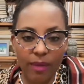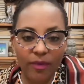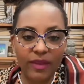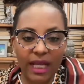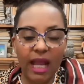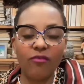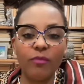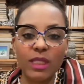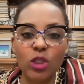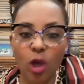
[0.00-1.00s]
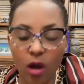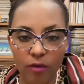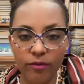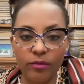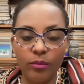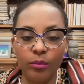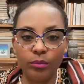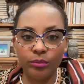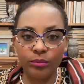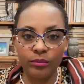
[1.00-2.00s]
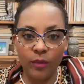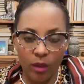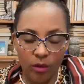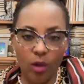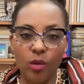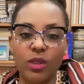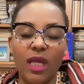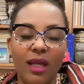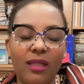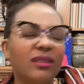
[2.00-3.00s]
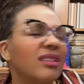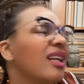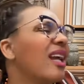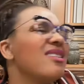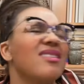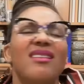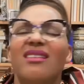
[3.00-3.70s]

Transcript: about the governments of those. Guys,